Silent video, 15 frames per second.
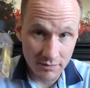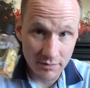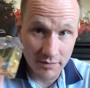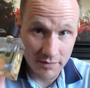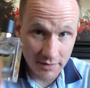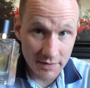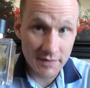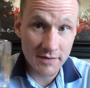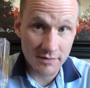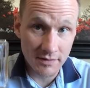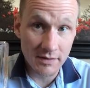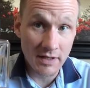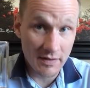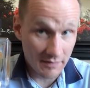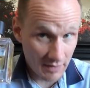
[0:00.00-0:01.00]
This,
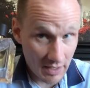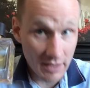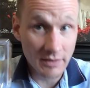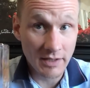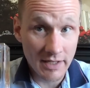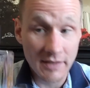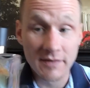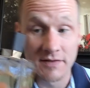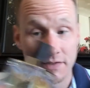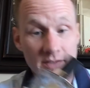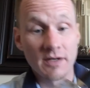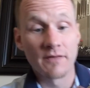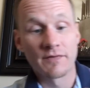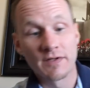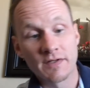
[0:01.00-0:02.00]
yeah, I like this
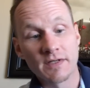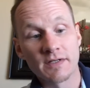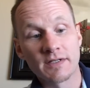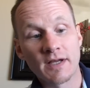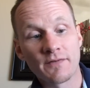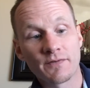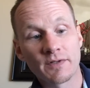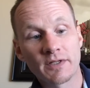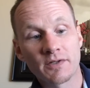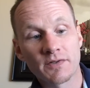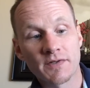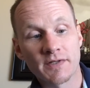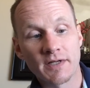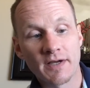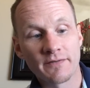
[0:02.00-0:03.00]
stuff. This is definitely
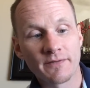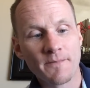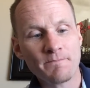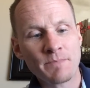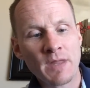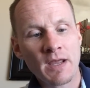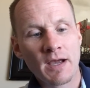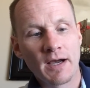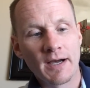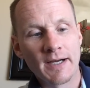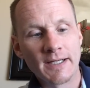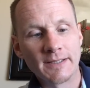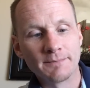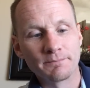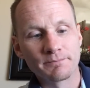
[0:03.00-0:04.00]
good stuff.
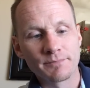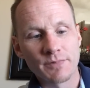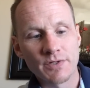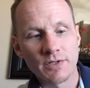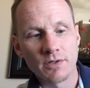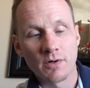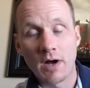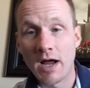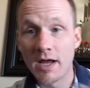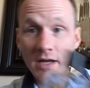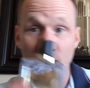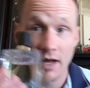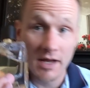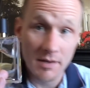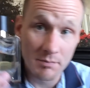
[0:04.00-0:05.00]
Um, so, I,
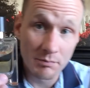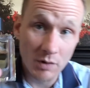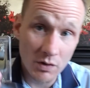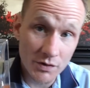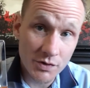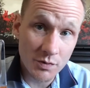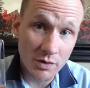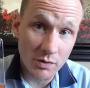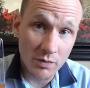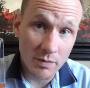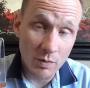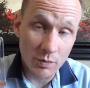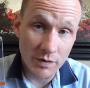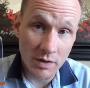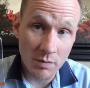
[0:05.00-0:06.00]
I am also in
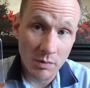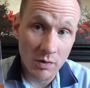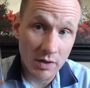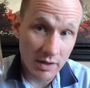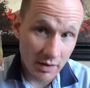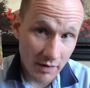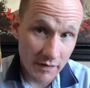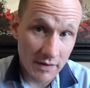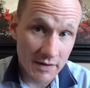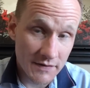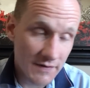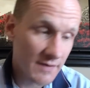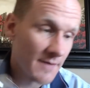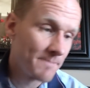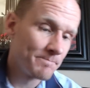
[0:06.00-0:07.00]
agreement with the community on
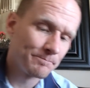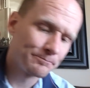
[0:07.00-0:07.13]
this.